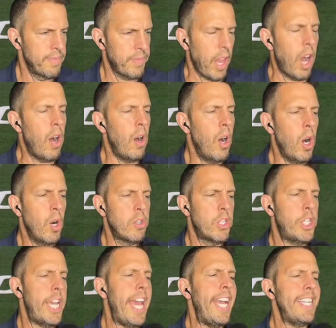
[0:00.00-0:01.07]
Oh,
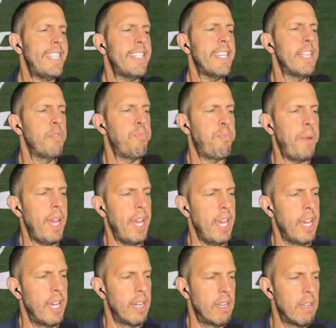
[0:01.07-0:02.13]
Jason
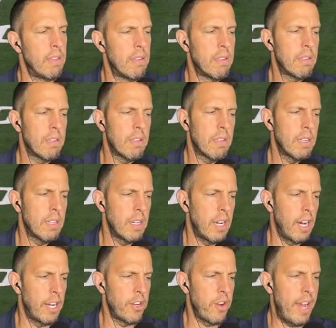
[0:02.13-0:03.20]
Bean.
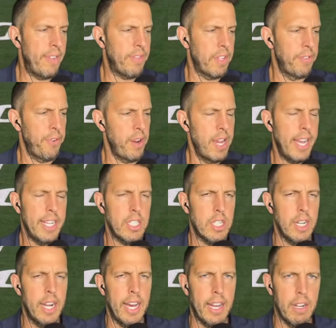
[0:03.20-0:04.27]
Undrafted free
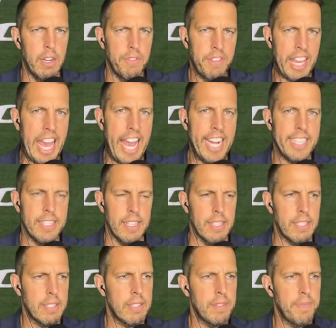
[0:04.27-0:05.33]
agent out of
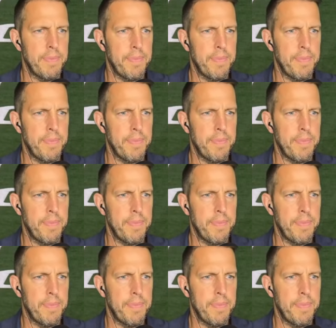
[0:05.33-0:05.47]
Kansas.